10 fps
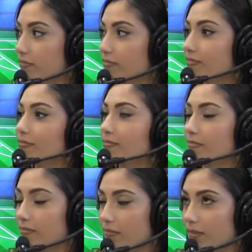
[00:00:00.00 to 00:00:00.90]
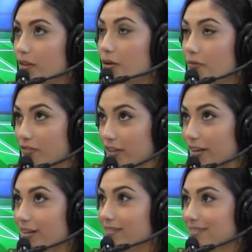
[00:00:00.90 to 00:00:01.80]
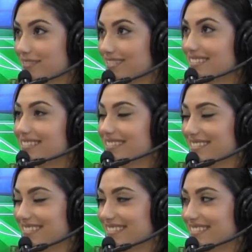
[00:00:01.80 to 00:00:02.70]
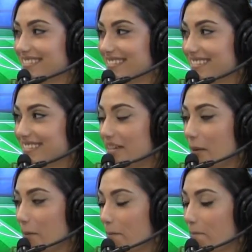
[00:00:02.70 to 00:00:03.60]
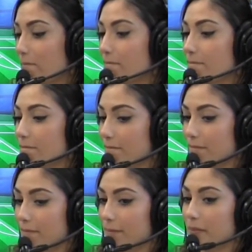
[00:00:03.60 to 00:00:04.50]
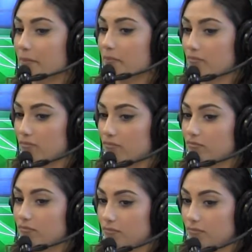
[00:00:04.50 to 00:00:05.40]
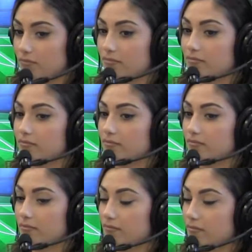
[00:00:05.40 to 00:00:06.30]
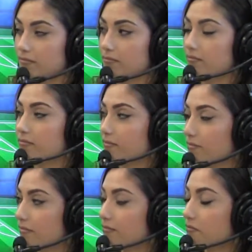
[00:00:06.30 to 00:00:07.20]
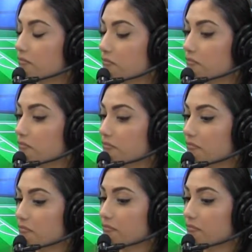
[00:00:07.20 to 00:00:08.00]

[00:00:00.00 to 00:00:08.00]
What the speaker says: (silent)